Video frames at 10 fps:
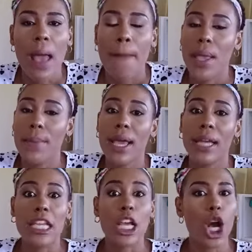maybe
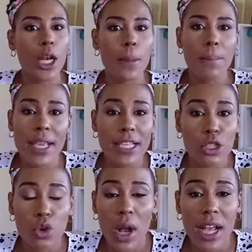an economist
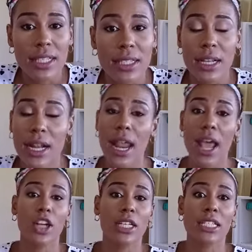who has clear
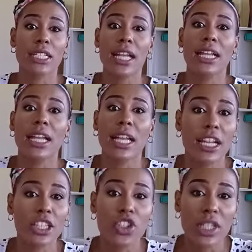understanding
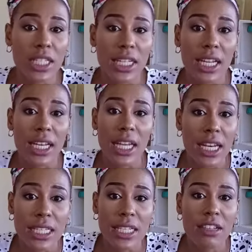and critical
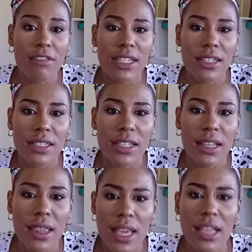analysis of certain
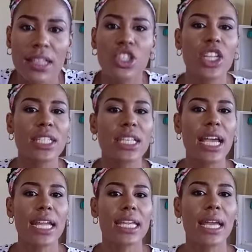things, just
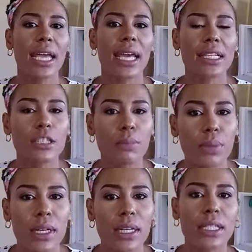any
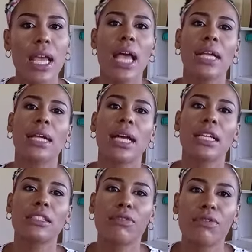expert that
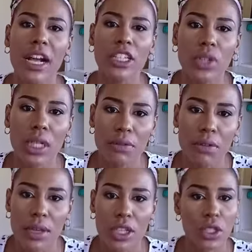has factual
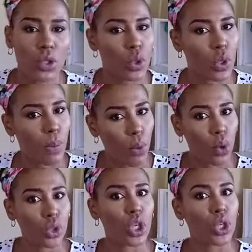information to
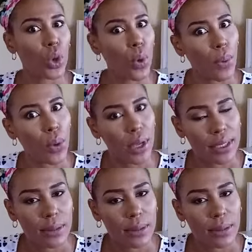support your point.